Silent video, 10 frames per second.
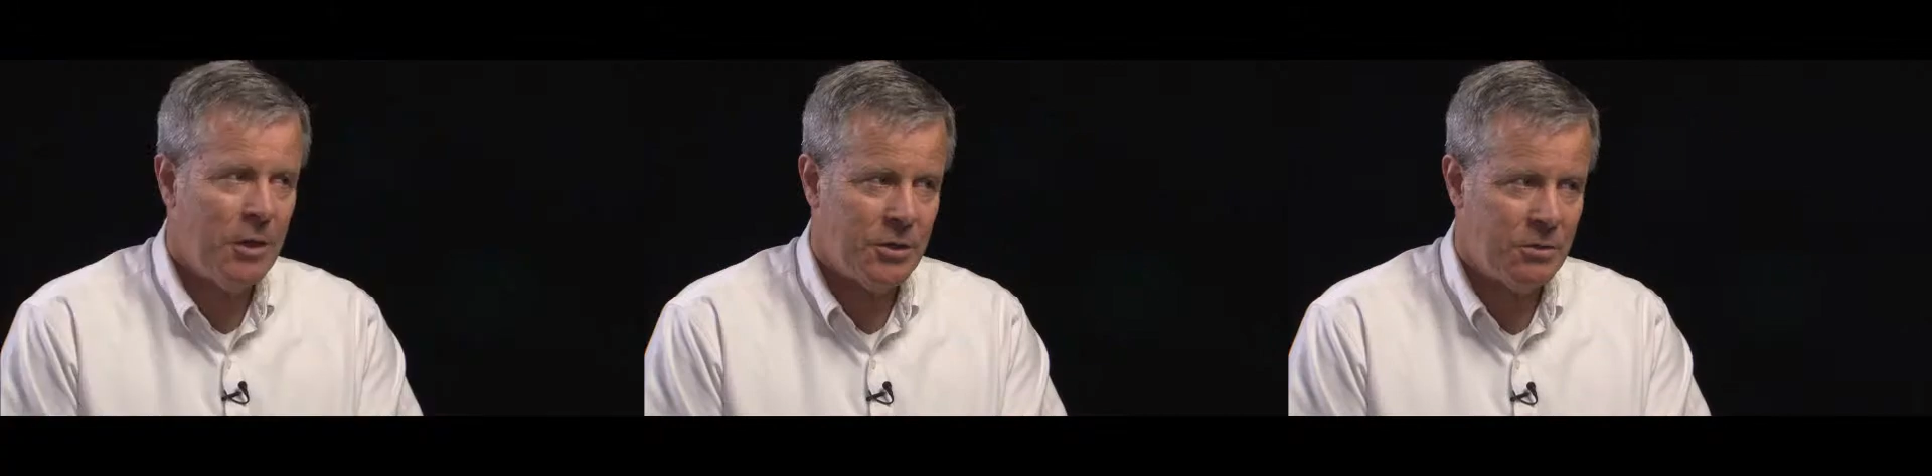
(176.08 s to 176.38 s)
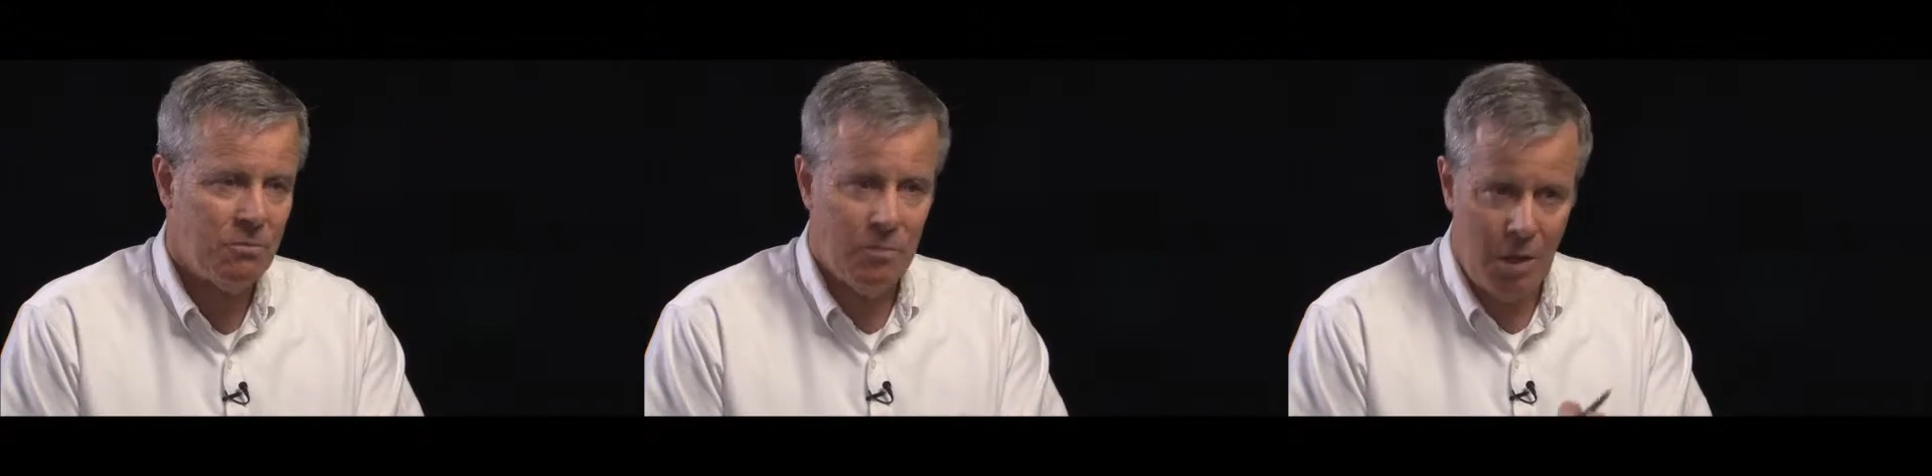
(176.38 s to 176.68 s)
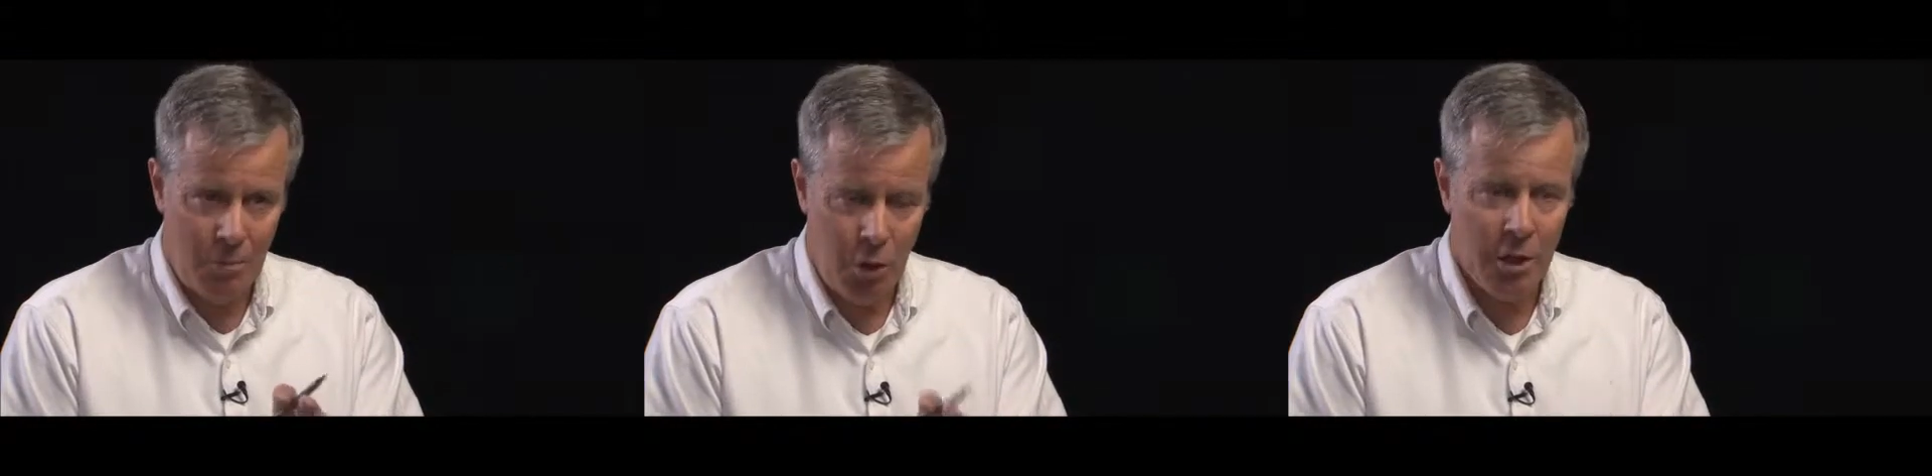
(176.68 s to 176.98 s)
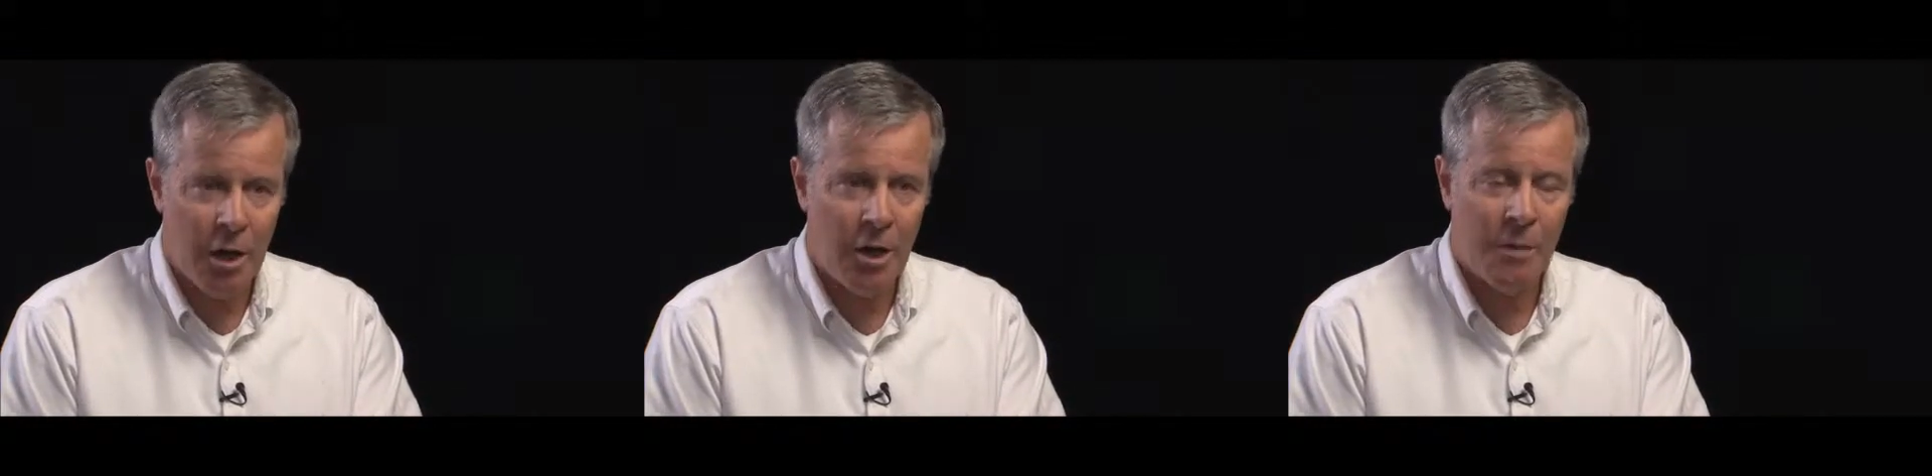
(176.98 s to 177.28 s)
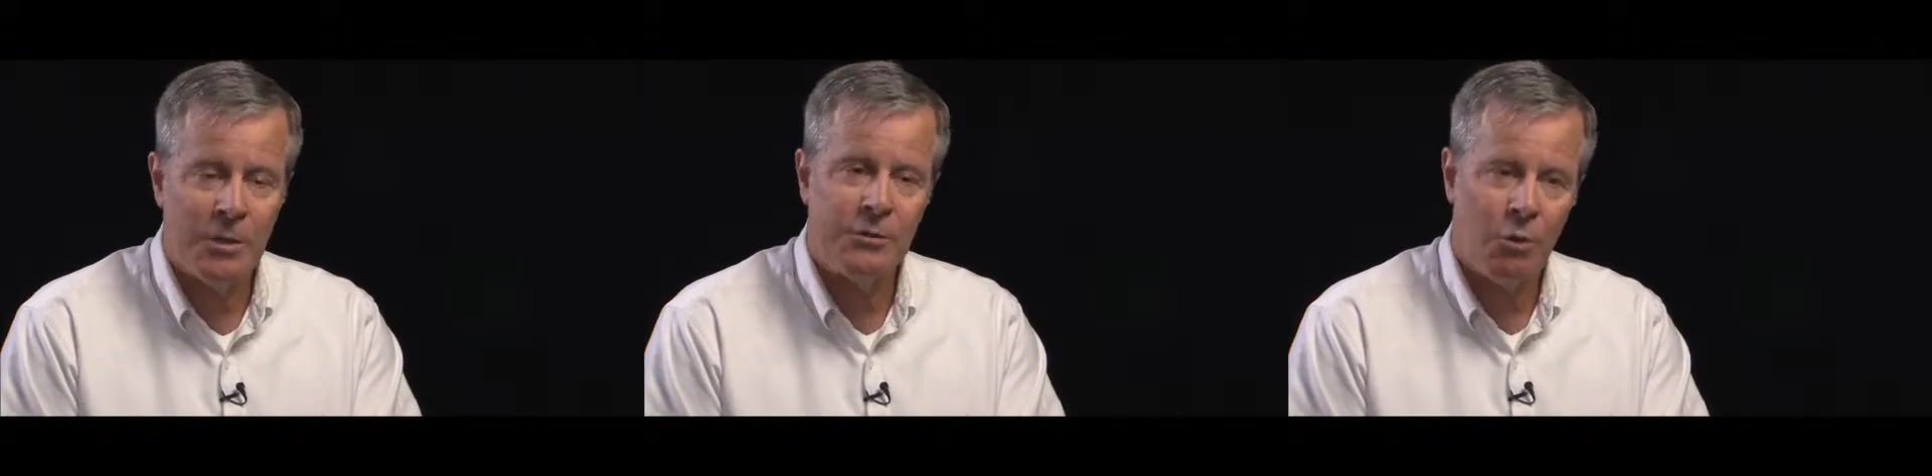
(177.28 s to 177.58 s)
us pretty good
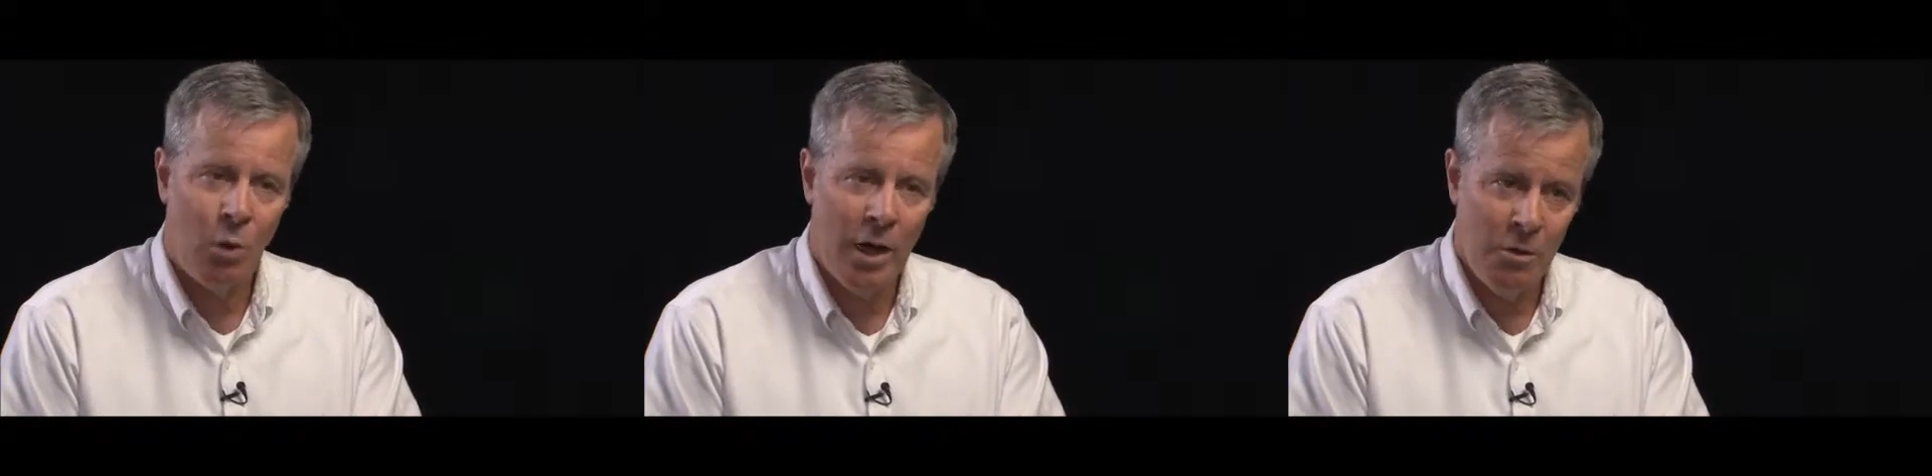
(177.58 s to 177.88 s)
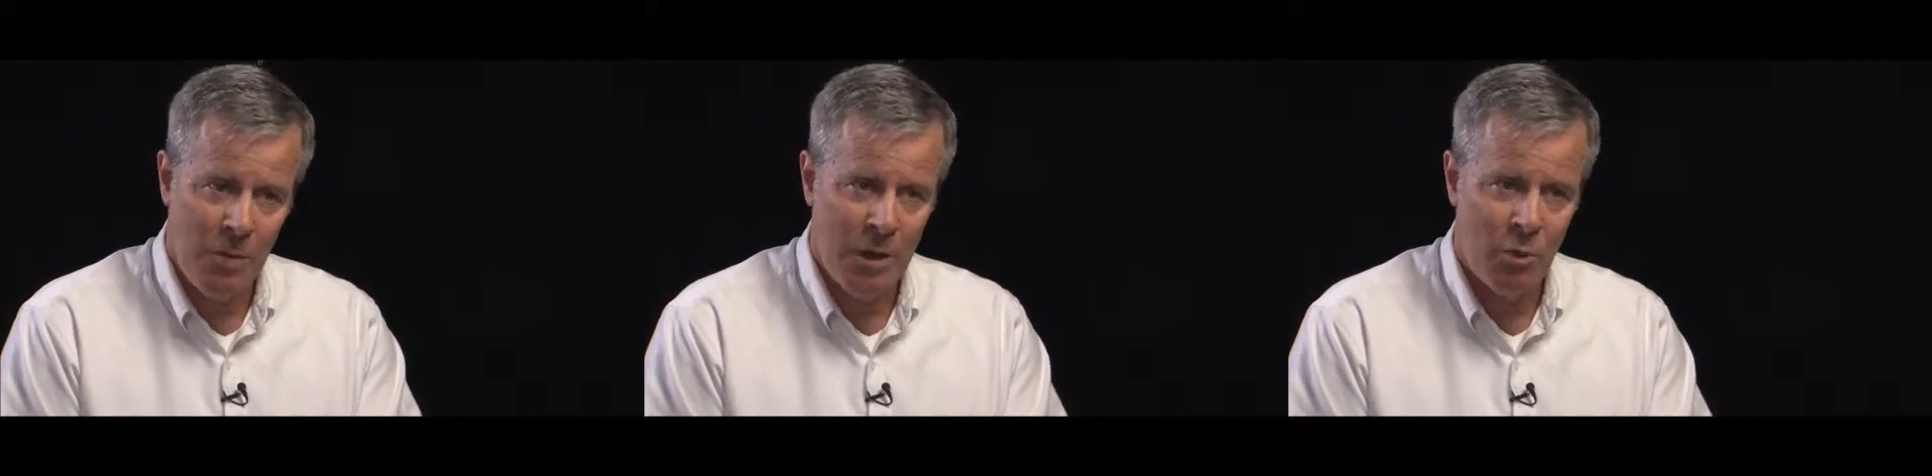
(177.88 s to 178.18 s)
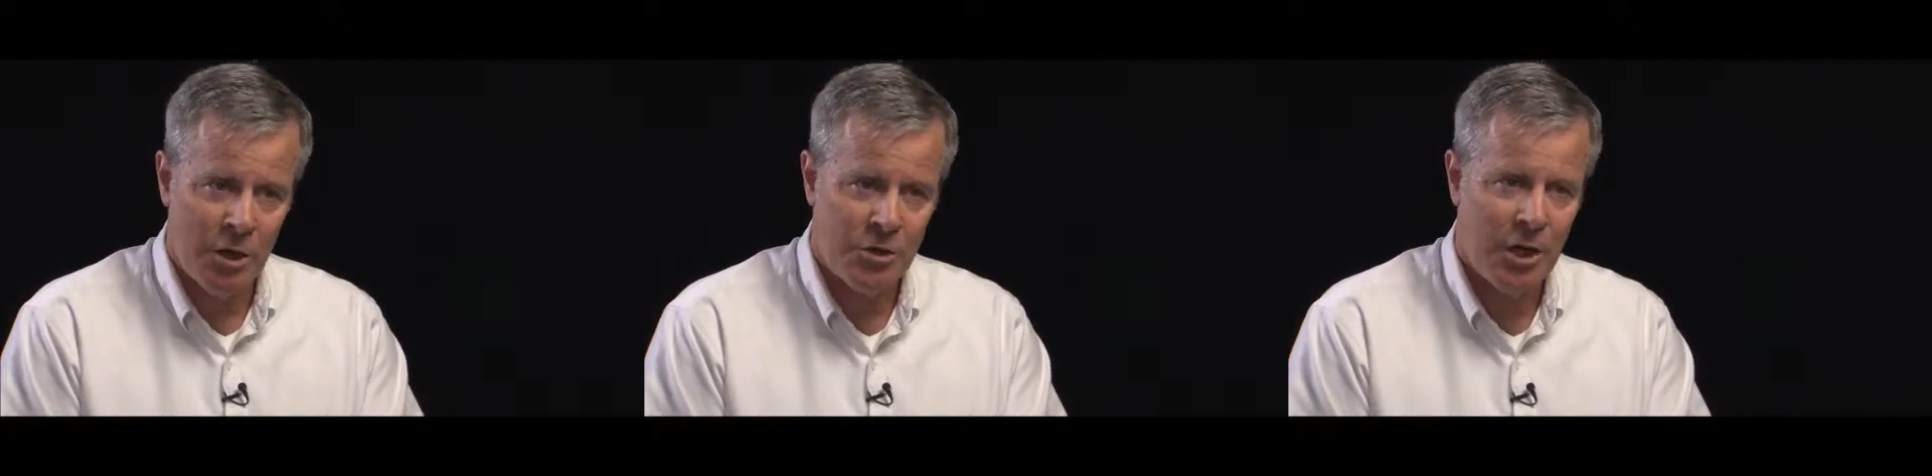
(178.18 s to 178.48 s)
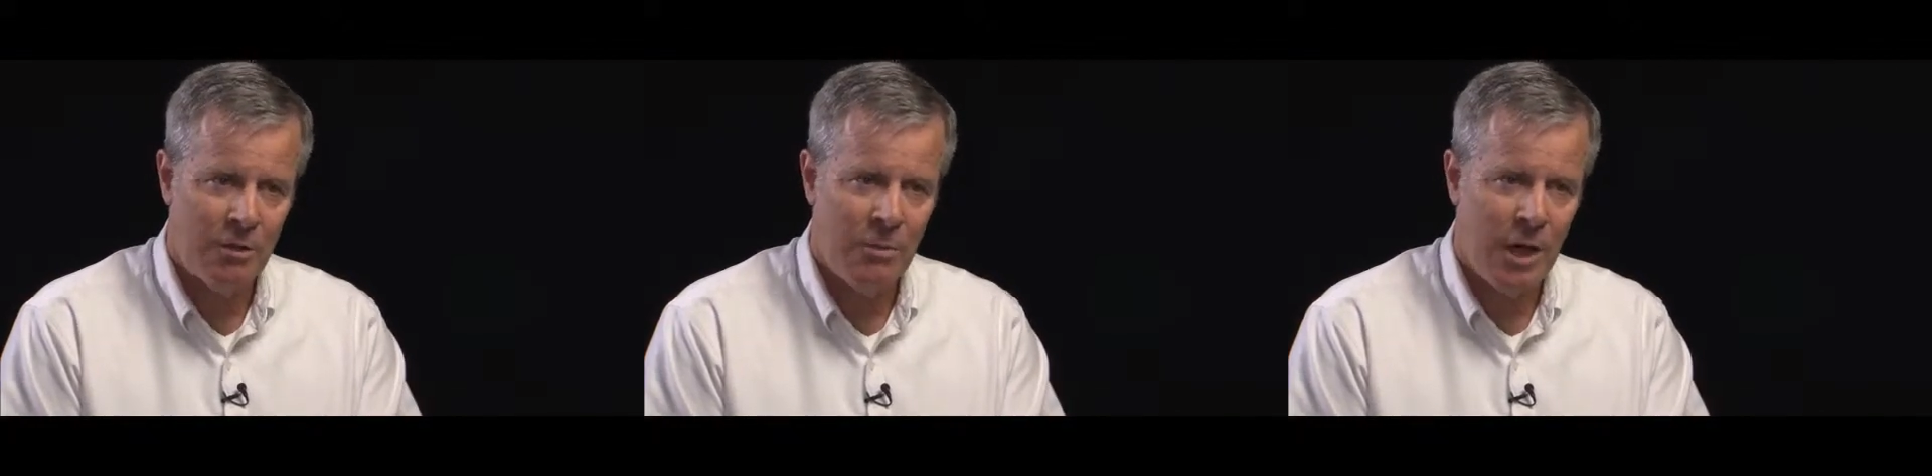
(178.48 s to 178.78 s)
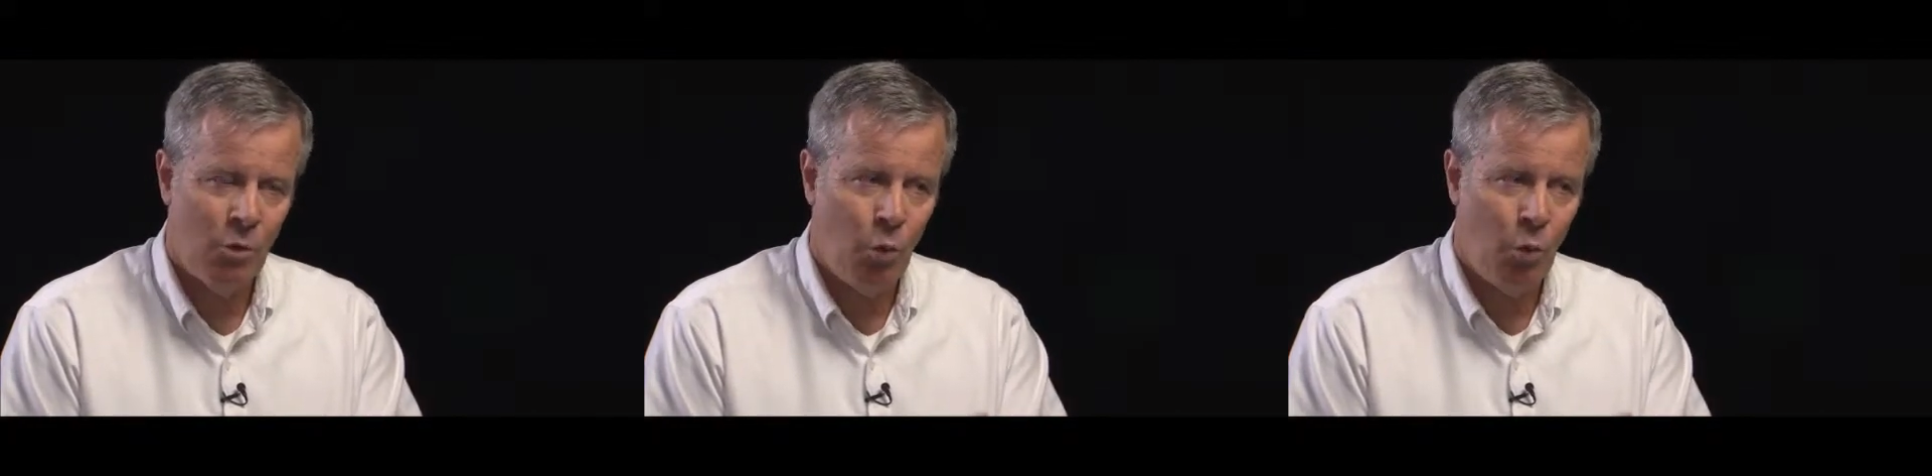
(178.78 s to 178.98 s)
arguments for why you might want to shut them down.